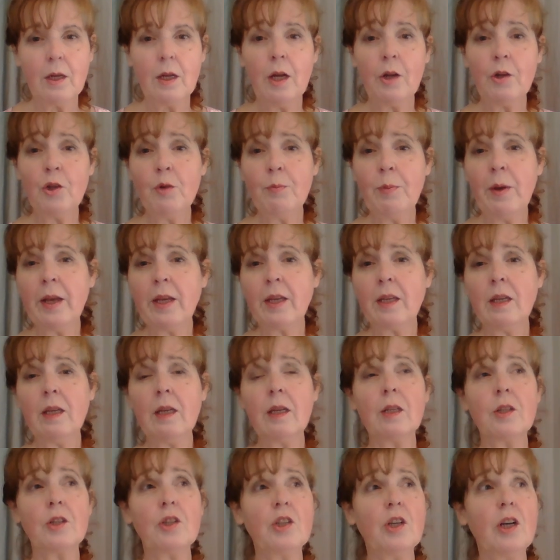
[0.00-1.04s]
And you may
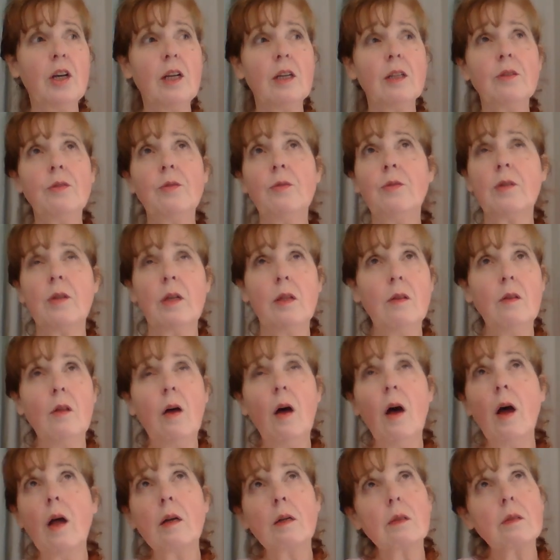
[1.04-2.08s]
get a child who's a
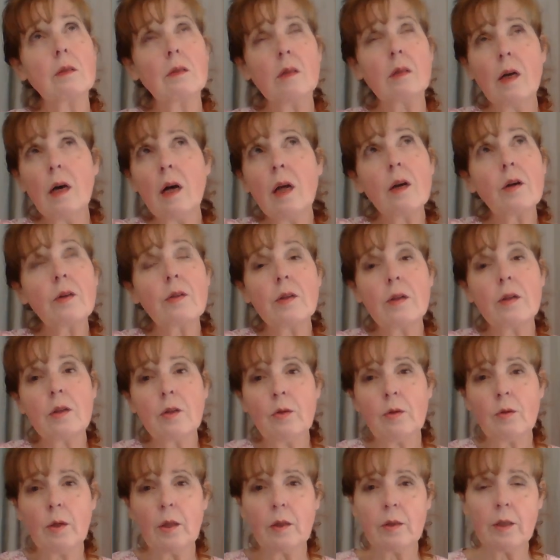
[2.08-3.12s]
lot taller than
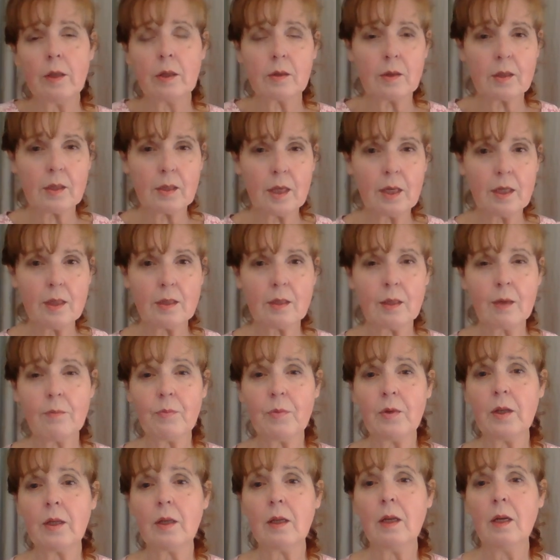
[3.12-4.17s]
you and they'll say
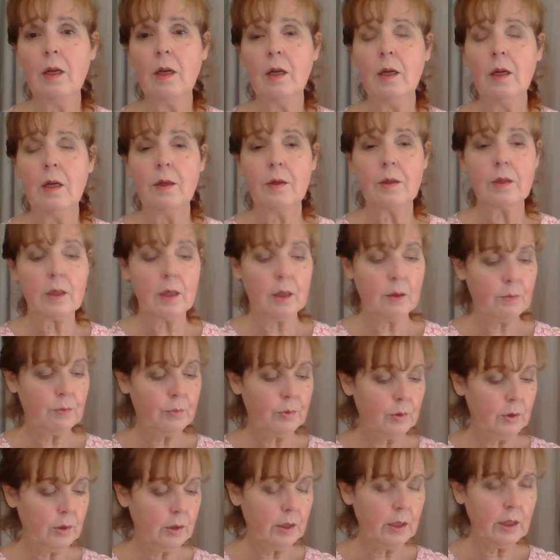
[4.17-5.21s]
something
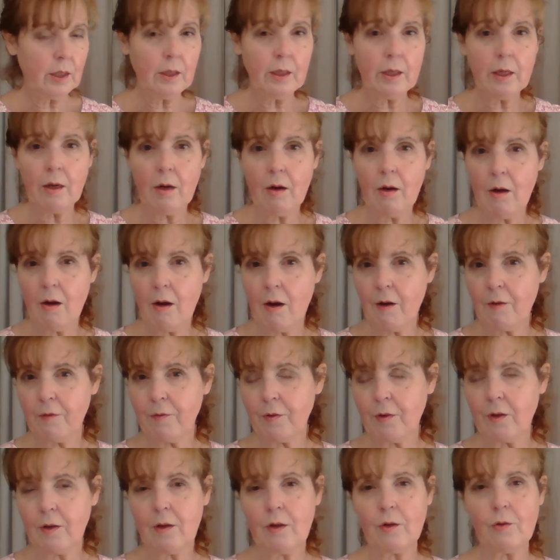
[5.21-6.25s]
completely
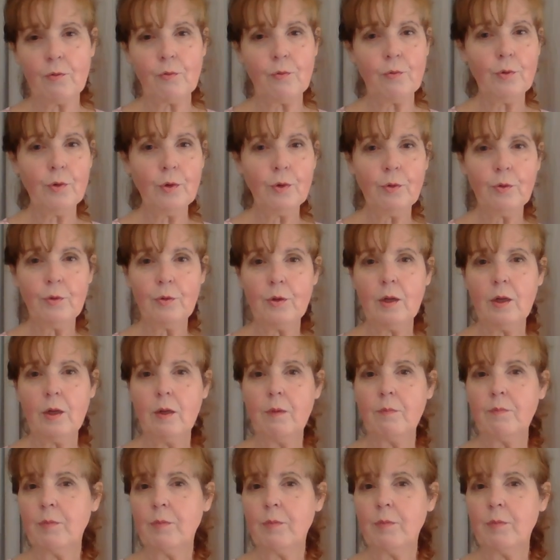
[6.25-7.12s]
off and rude,